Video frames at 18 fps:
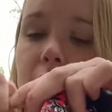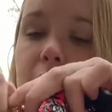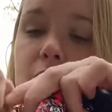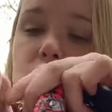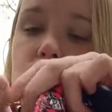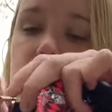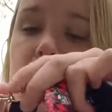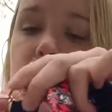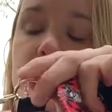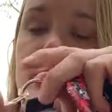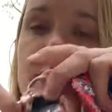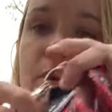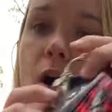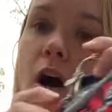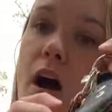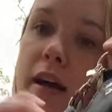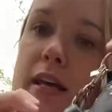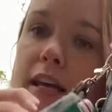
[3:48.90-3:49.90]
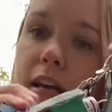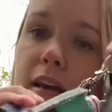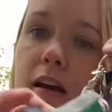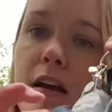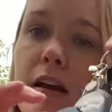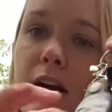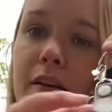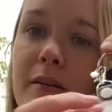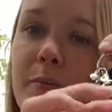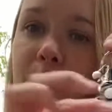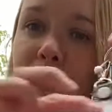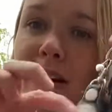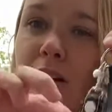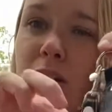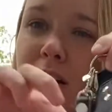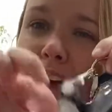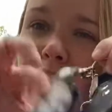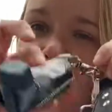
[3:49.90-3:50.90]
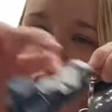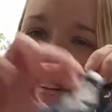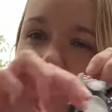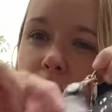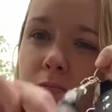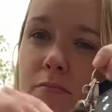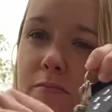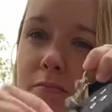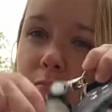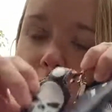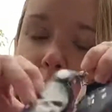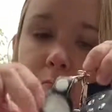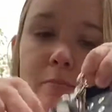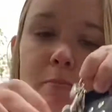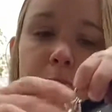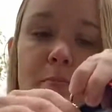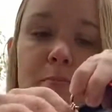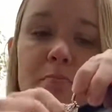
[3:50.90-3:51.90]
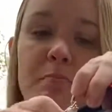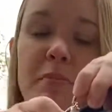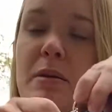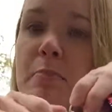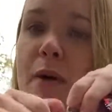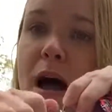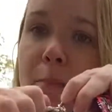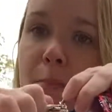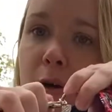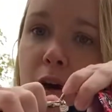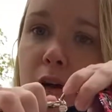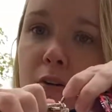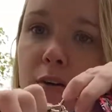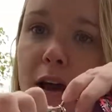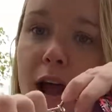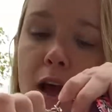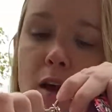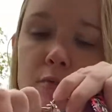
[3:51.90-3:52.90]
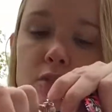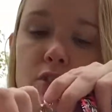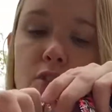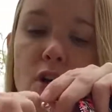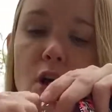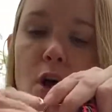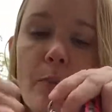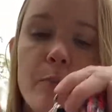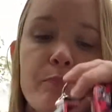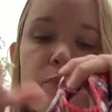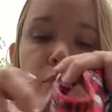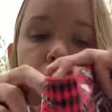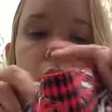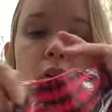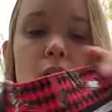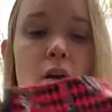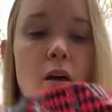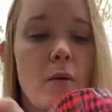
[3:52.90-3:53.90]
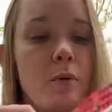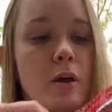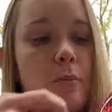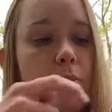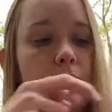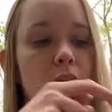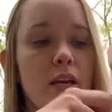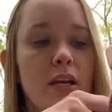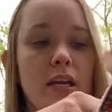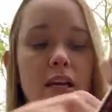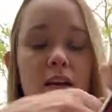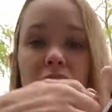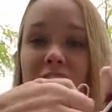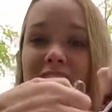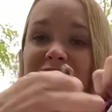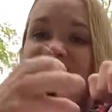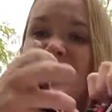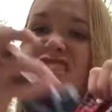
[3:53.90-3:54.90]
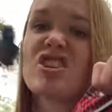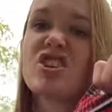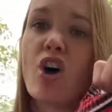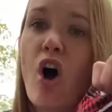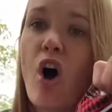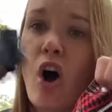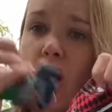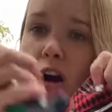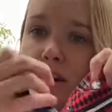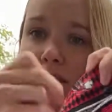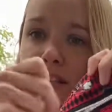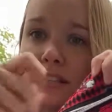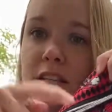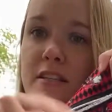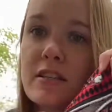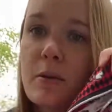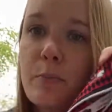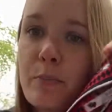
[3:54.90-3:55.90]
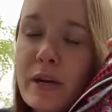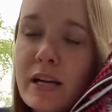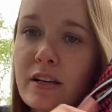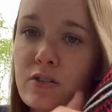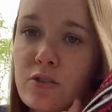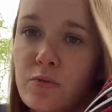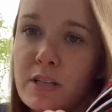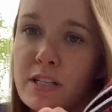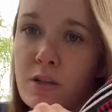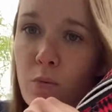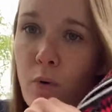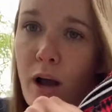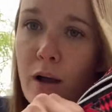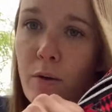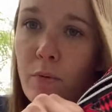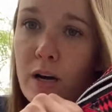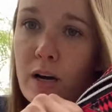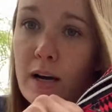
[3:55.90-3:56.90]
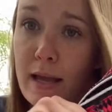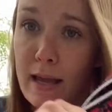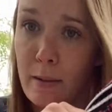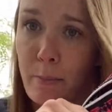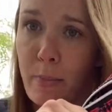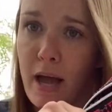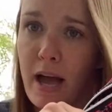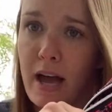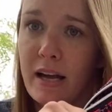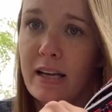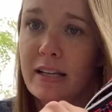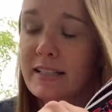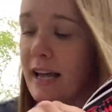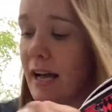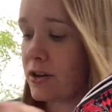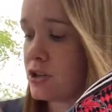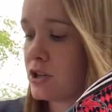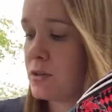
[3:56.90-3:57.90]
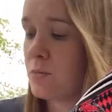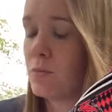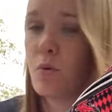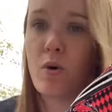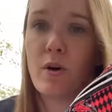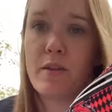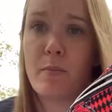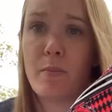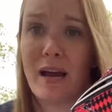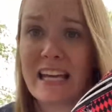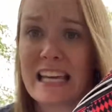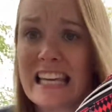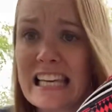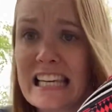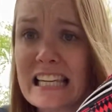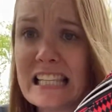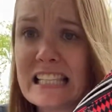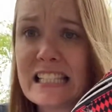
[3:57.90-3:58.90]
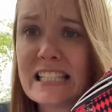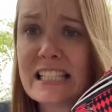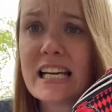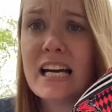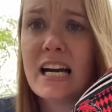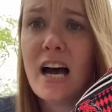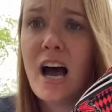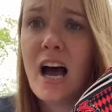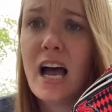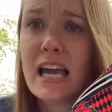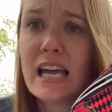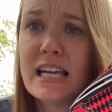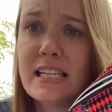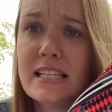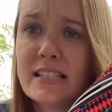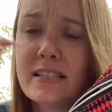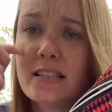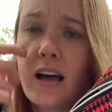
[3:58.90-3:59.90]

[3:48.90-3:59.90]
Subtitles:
could just clip it on here, but it'll kind of bop on around. So I'm gonna put it in here. And this is hard. This is the biggest reason why I wanted a hip bag, is actually more than my keys, is